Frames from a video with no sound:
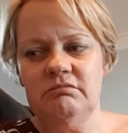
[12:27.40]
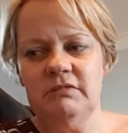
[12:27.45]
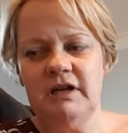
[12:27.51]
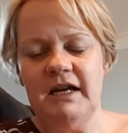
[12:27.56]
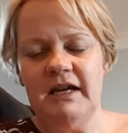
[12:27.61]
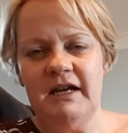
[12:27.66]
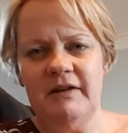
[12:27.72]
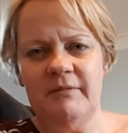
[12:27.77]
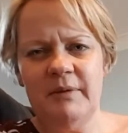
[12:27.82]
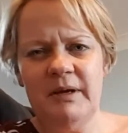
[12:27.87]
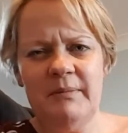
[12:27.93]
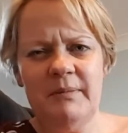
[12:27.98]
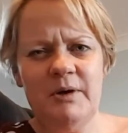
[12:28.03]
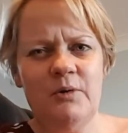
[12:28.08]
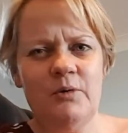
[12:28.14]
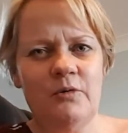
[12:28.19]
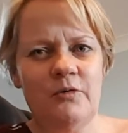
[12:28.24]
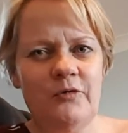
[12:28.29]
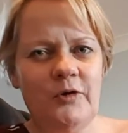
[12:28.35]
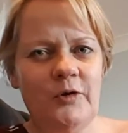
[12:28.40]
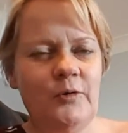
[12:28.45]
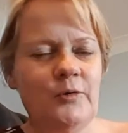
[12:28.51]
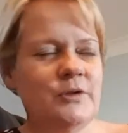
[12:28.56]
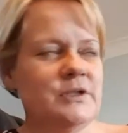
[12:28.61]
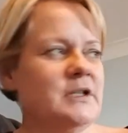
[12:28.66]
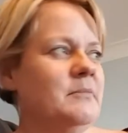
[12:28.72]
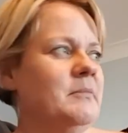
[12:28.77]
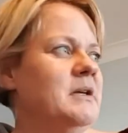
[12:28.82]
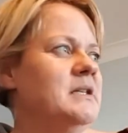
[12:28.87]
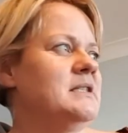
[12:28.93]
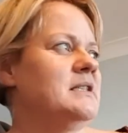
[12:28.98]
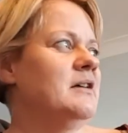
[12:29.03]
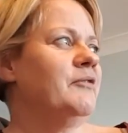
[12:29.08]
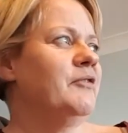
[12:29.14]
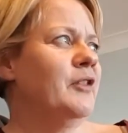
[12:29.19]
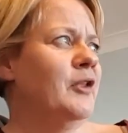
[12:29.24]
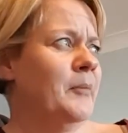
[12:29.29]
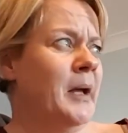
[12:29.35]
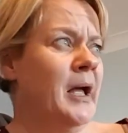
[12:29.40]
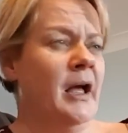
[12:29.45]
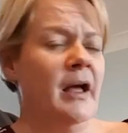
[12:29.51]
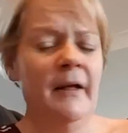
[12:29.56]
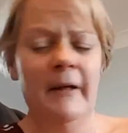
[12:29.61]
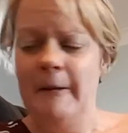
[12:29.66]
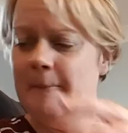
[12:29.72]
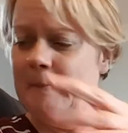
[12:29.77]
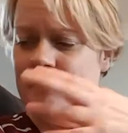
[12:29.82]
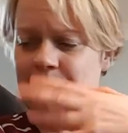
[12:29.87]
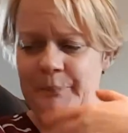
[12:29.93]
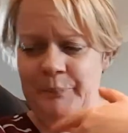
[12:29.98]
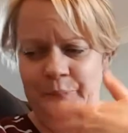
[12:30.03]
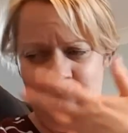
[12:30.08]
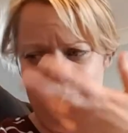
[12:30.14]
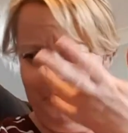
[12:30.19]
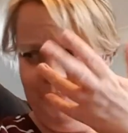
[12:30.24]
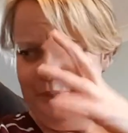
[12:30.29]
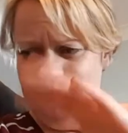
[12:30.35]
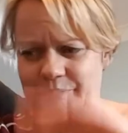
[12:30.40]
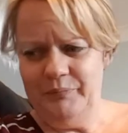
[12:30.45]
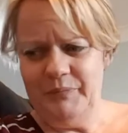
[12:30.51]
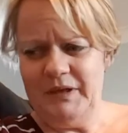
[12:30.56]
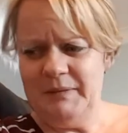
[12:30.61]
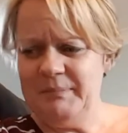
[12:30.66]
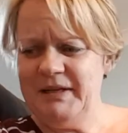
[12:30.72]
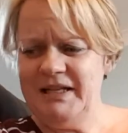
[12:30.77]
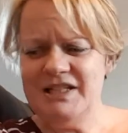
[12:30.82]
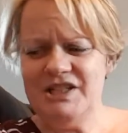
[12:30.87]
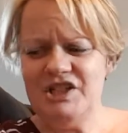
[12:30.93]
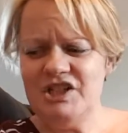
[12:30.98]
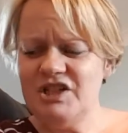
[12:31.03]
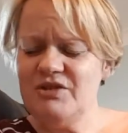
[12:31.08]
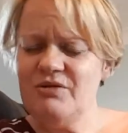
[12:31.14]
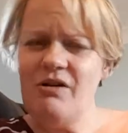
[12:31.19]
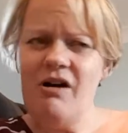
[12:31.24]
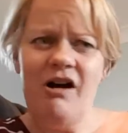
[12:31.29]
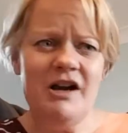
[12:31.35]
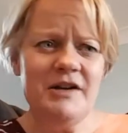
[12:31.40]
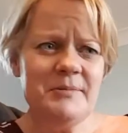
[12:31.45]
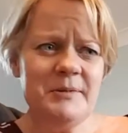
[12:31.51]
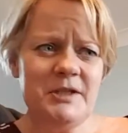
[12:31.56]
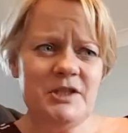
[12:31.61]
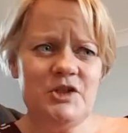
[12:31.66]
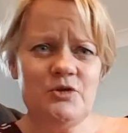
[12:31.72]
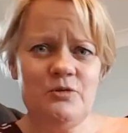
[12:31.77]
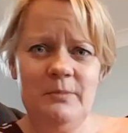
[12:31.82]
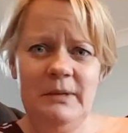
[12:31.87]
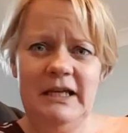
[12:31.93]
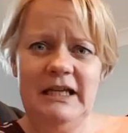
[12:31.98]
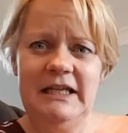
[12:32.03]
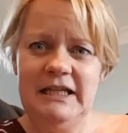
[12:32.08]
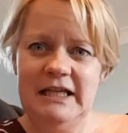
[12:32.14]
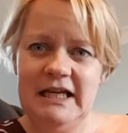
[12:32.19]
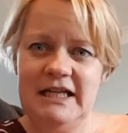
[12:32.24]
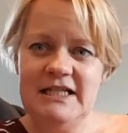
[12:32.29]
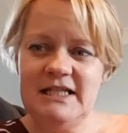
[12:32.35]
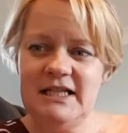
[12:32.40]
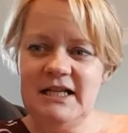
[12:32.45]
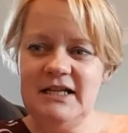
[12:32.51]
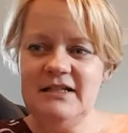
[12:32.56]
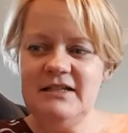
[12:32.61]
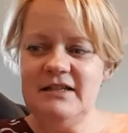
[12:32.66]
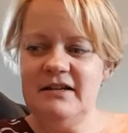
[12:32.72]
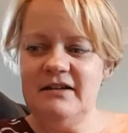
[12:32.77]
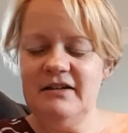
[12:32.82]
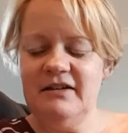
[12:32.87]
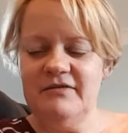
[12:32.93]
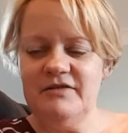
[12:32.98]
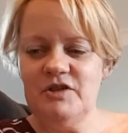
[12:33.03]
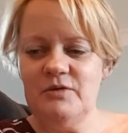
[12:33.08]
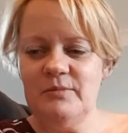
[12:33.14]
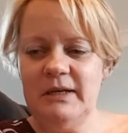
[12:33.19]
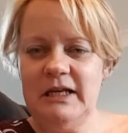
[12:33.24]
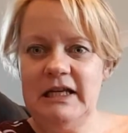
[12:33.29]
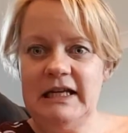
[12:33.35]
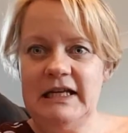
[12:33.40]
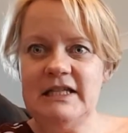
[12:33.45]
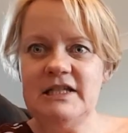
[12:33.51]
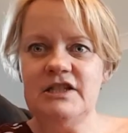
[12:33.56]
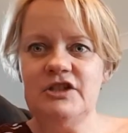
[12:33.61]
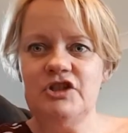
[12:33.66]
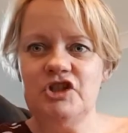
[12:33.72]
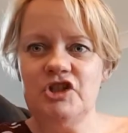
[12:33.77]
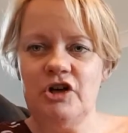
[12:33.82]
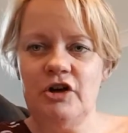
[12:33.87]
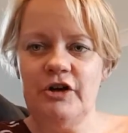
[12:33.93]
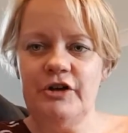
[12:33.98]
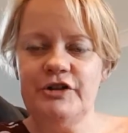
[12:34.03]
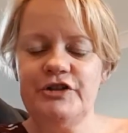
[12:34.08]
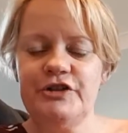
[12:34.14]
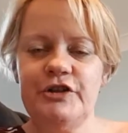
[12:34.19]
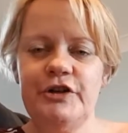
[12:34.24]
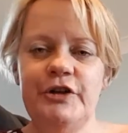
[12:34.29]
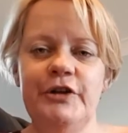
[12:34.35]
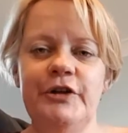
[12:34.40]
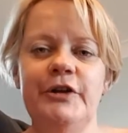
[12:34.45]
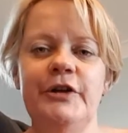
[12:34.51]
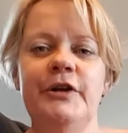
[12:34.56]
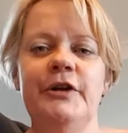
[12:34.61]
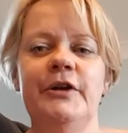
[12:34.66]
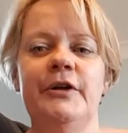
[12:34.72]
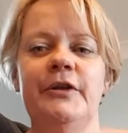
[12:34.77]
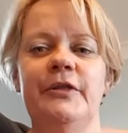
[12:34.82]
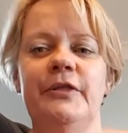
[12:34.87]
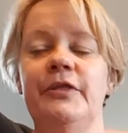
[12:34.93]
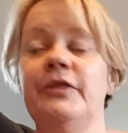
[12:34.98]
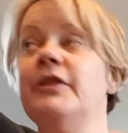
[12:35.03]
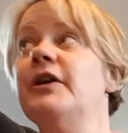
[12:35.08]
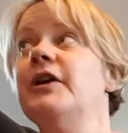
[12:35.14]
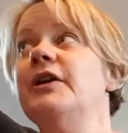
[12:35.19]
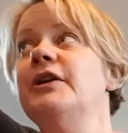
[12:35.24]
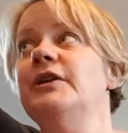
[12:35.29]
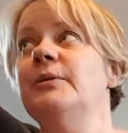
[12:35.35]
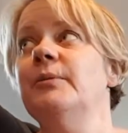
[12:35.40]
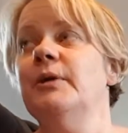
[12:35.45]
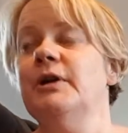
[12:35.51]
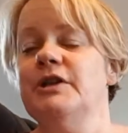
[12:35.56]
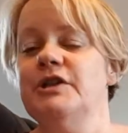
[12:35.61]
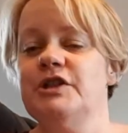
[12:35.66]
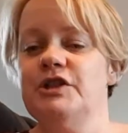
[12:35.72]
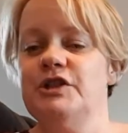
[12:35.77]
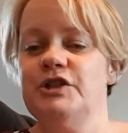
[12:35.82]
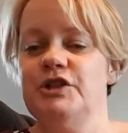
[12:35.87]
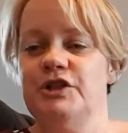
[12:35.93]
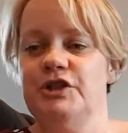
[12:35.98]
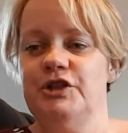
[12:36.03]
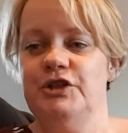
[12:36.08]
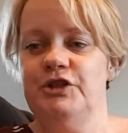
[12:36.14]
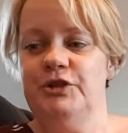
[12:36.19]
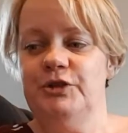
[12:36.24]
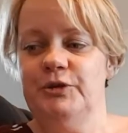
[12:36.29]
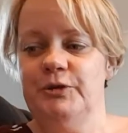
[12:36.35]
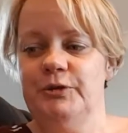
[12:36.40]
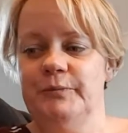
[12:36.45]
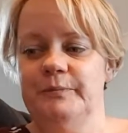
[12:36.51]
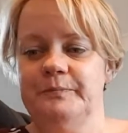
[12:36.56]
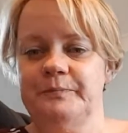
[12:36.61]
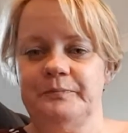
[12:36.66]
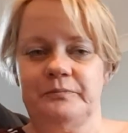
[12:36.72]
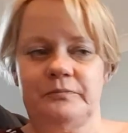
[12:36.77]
I am maybe overloading myself a little bit. But it's just so hard when there's so many nice things there and you have so many nice charts that you want to do.